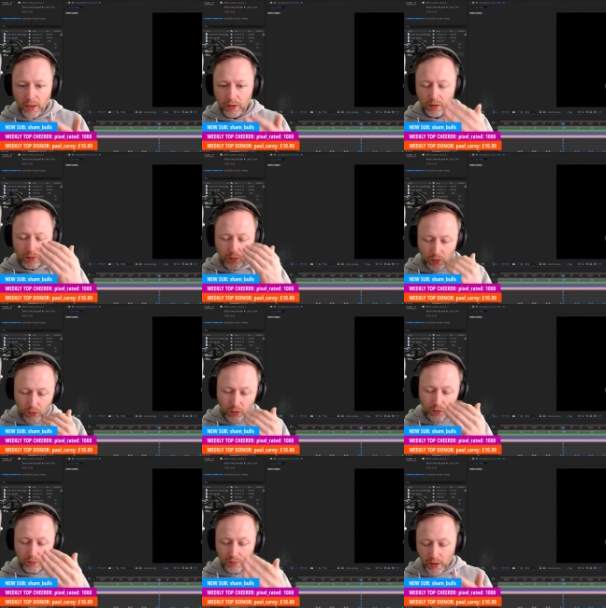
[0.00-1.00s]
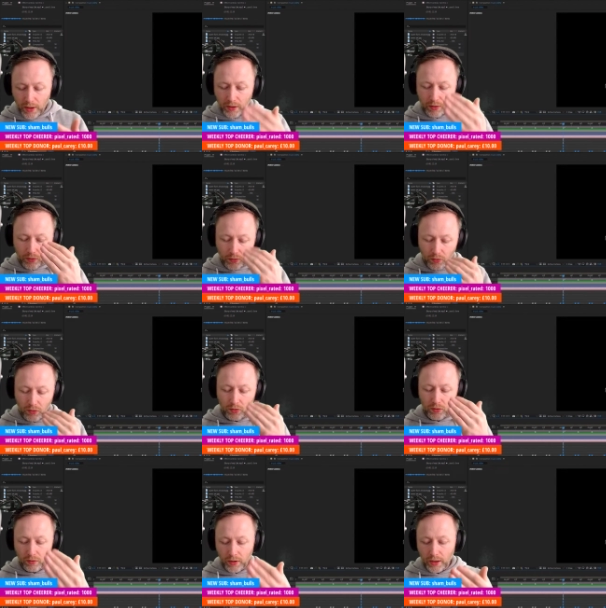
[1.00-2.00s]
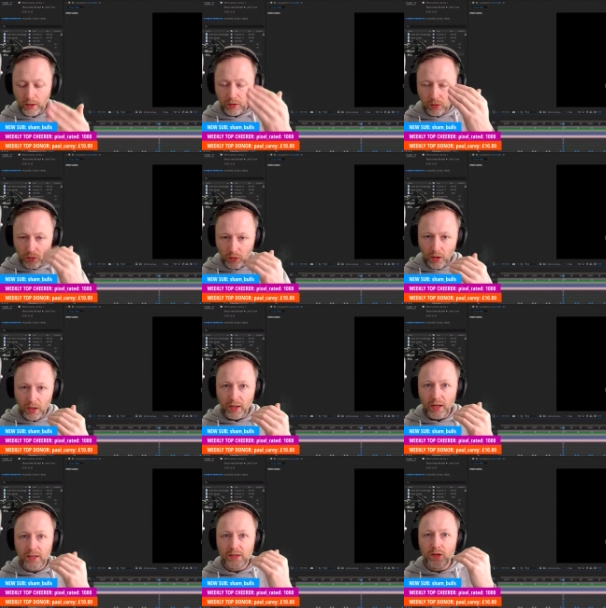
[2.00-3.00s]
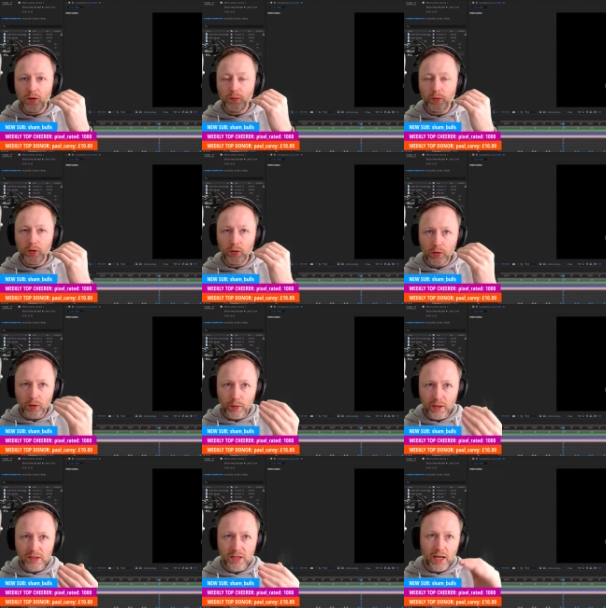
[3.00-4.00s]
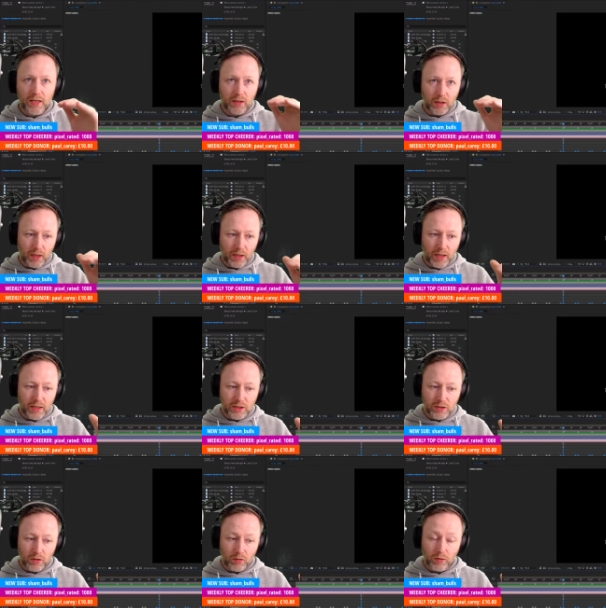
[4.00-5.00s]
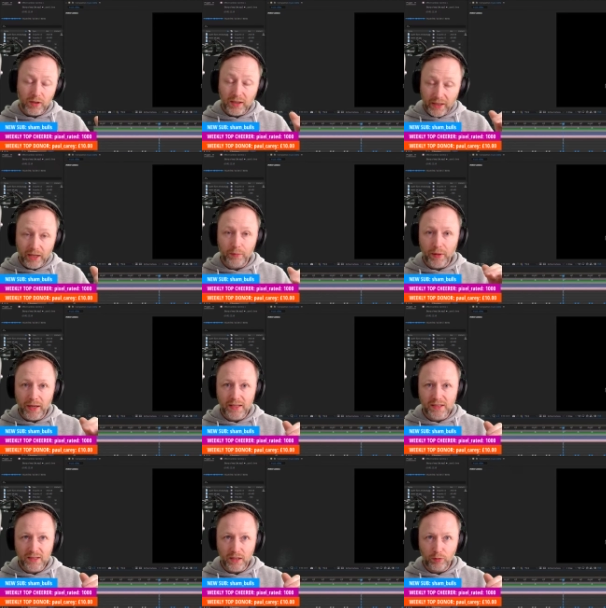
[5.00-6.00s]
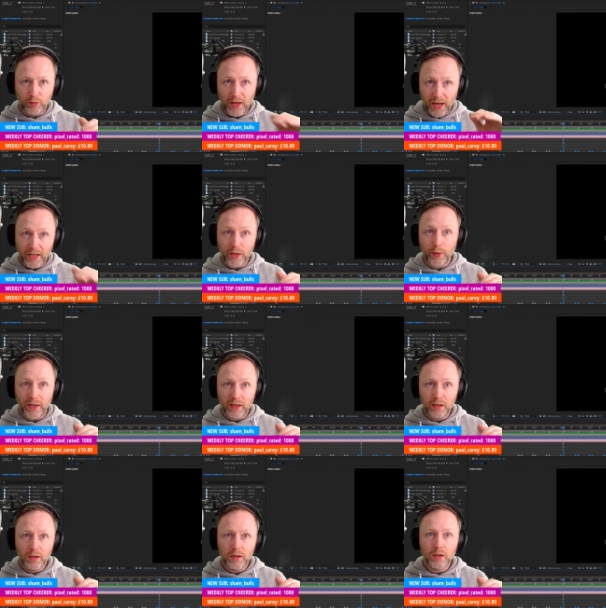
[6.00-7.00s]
in, out, in, out, in, out, and that is done purely with the Z, and that's on a layer by itself anyway.